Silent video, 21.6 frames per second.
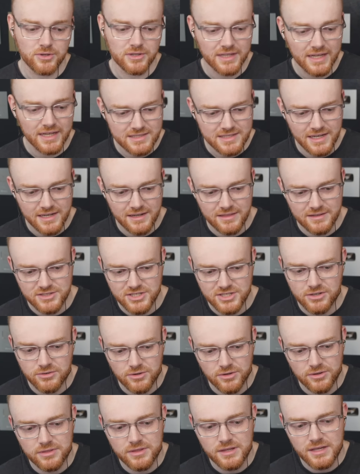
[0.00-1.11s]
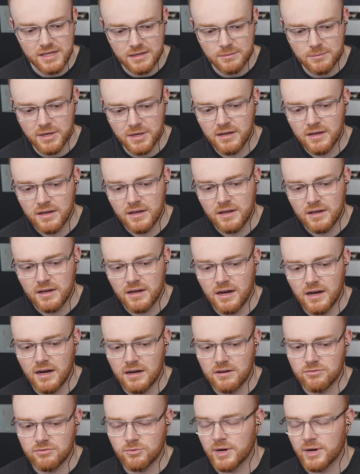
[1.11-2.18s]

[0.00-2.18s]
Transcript: And that's kind of the general theme of